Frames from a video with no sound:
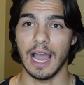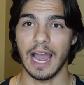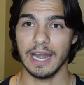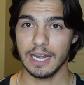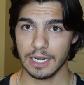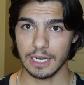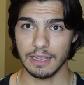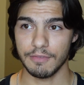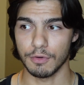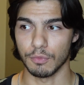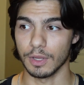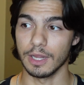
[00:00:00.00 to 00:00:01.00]
I didn't
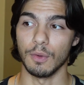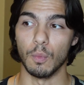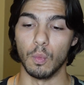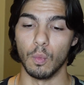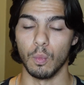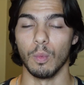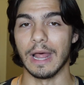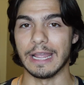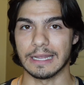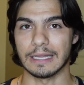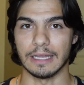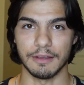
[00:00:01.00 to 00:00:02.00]
even really
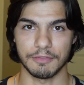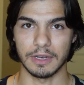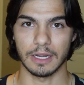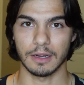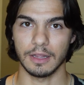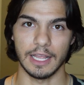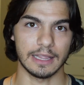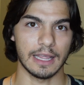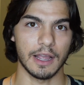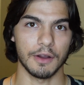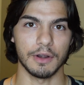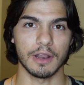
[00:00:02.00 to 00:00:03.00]
like lifting like
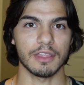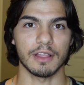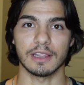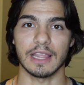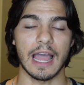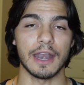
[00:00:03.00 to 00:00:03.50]
that or anything like that.